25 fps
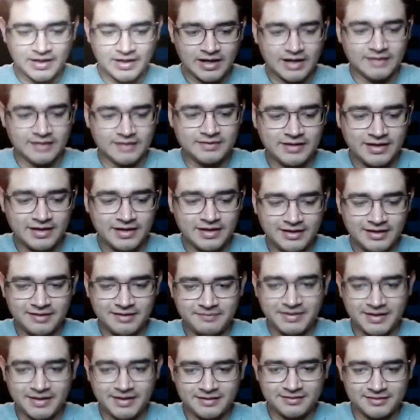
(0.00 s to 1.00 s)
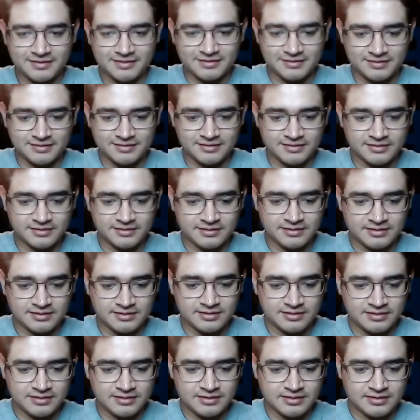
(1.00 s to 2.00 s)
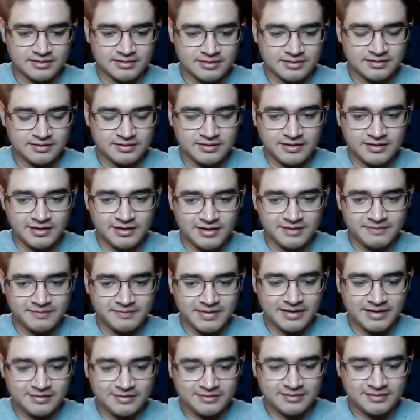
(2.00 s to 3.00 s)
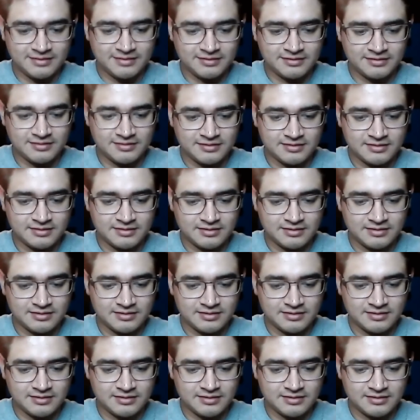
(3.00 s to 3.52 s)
A daily basis. Daily basis